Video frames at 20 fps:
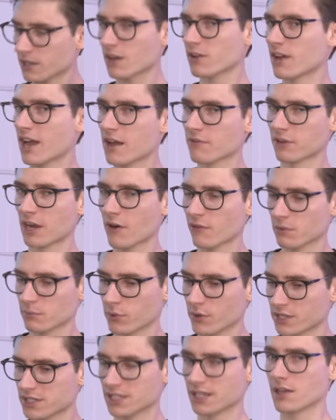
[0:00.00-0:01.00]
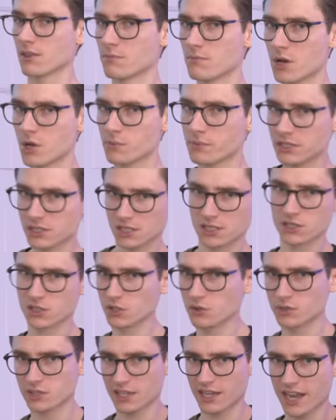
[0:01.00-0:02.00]
don't have current pricing at the moment, as
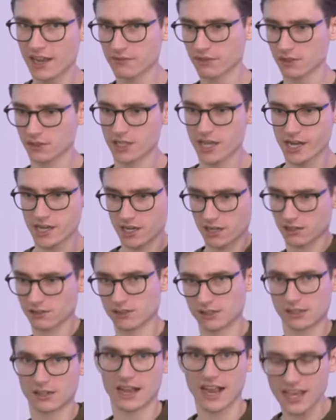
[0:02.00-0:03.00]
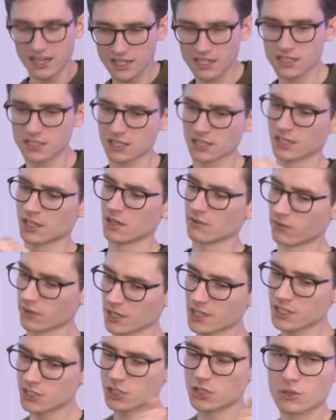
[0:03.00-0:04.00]
soon as I have it in the edit, I'll add it. For
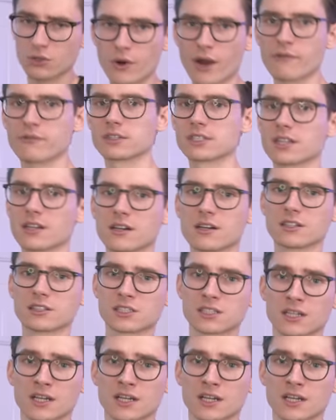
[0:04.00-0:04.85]
these two graphics cards,